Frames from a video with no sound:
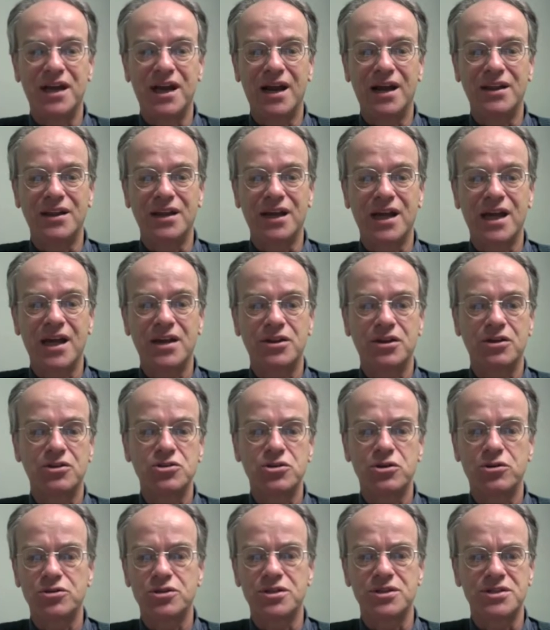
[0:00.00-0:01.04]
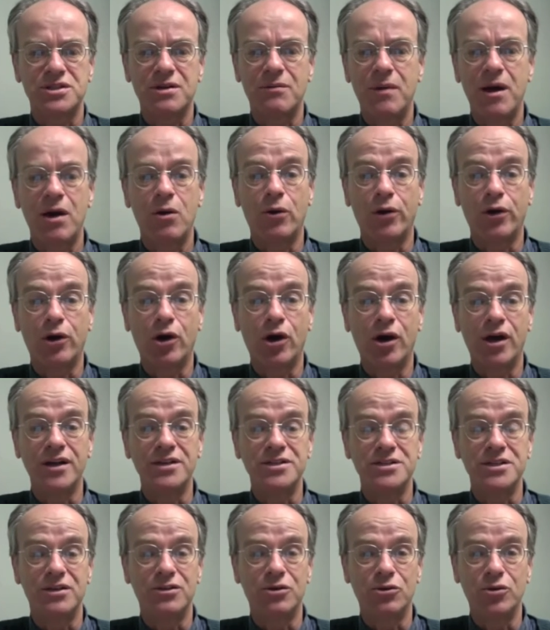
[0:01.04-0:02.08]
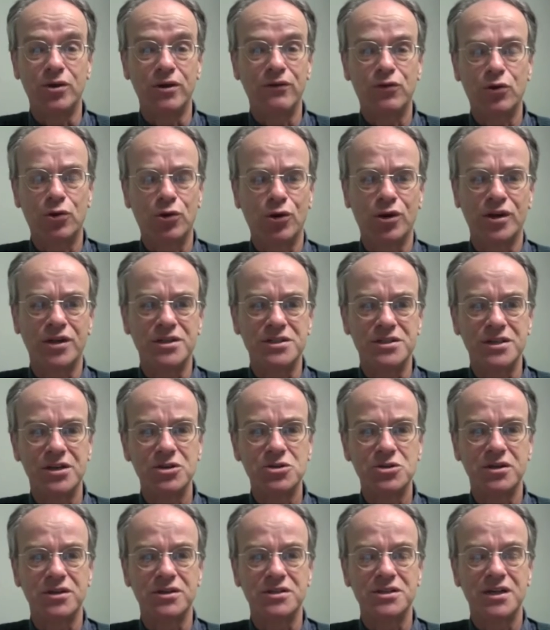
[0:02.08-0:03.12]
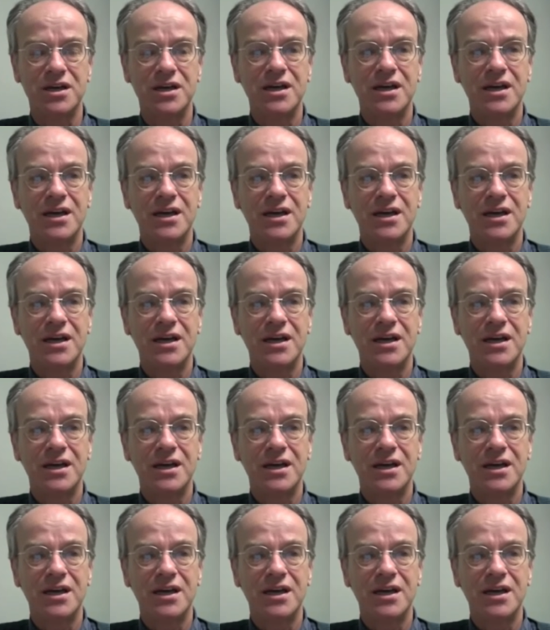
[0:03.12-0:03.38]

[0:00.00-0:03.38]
the Catholic Church are somehow at odds, that they're different organizations.